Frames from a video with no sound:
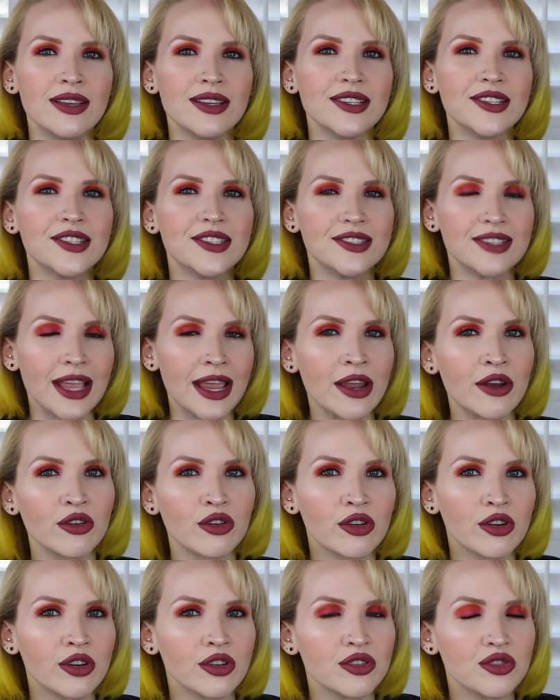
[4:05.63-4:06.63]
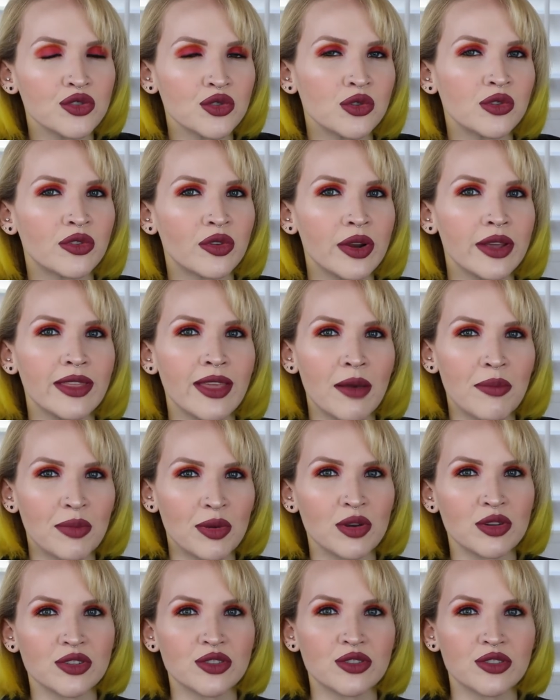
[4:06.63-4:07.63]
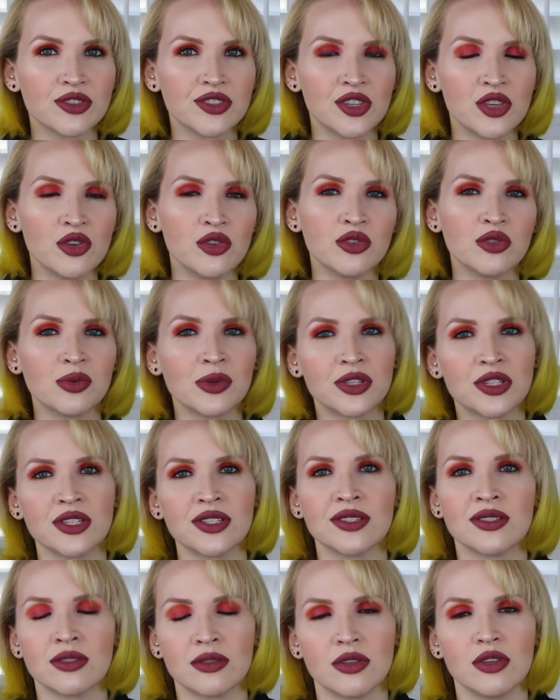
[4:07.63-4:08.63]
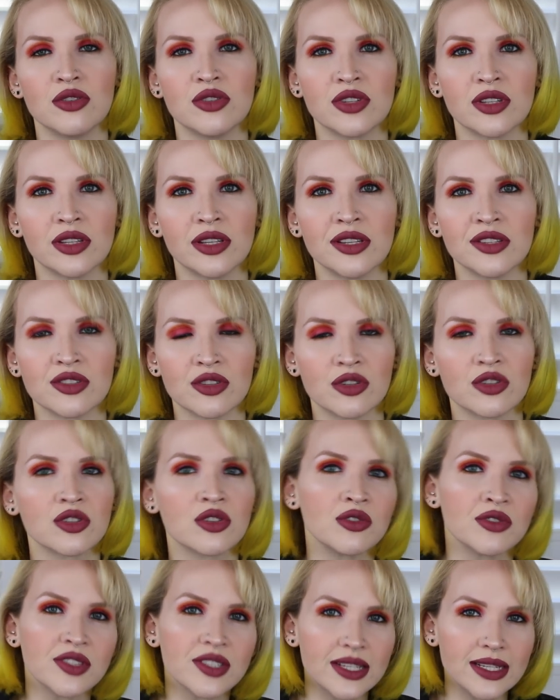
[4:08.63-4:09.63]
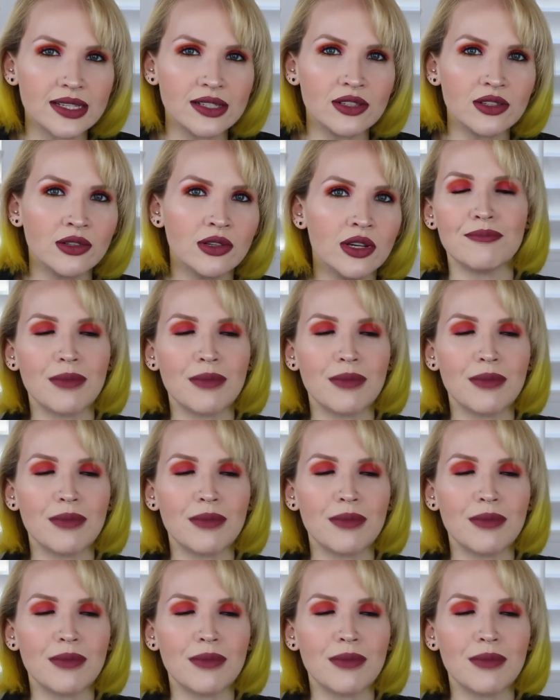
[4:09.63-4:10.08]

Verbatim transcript: standard jewelry that piercers use, which is usually surgical steel.